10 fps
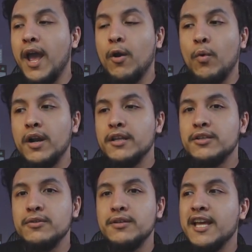wanting
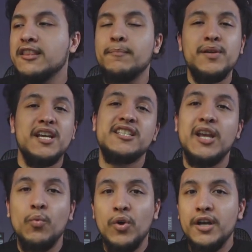to get the
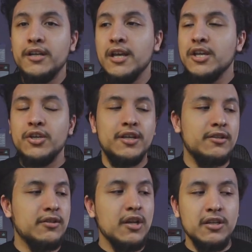PSA 1, you
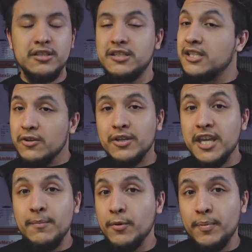can still
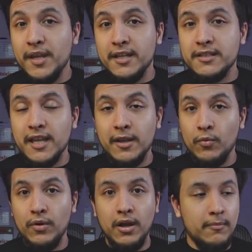keep your
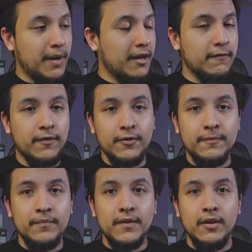PSA
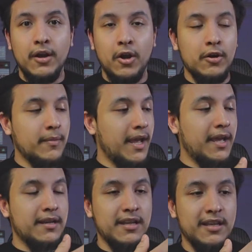microphone arm
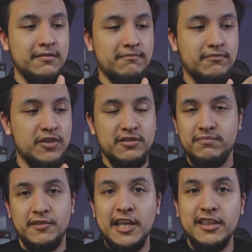and it just
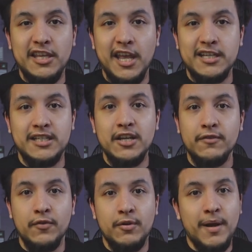get the extender
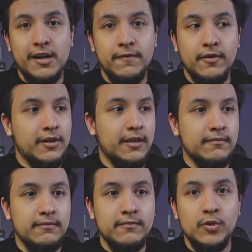for your microphone
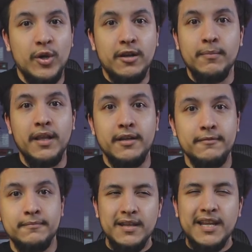and quit complaining.
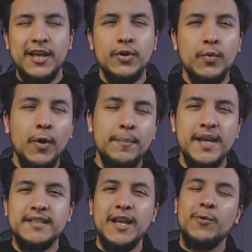Now the Rode
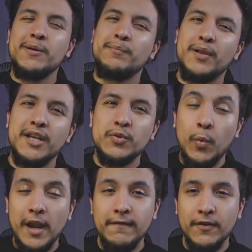PSA 1 Plus
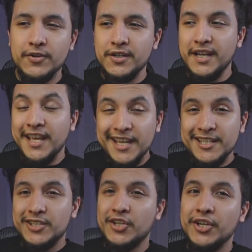white version
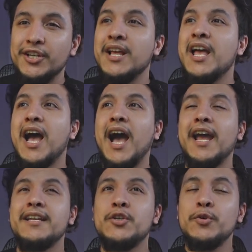is good.
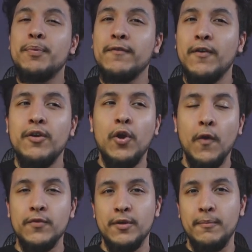I do prefer it
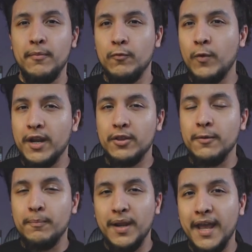over the regular
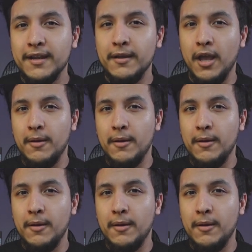black